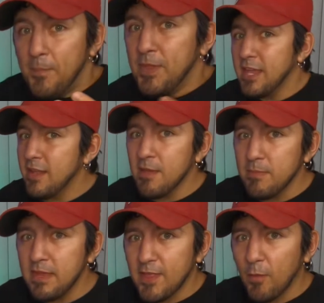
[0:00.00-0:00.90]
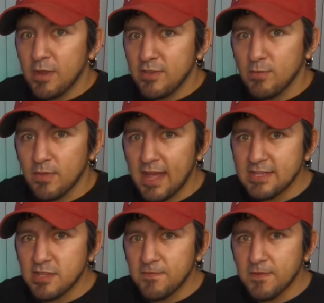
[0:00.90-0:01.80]
Idiot me that went to
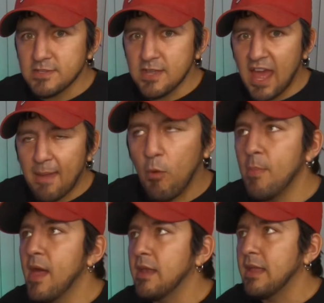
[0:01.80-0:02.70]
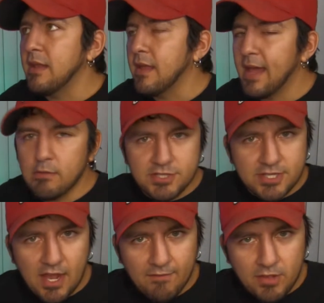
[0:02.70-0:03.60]
Alaska first time. Well, I'm not an idiot. I was just
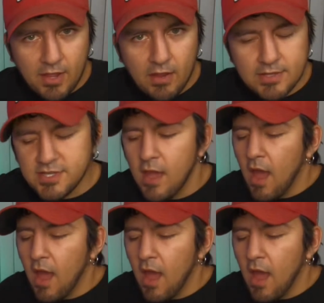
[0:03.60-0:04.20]
kind of a little careless.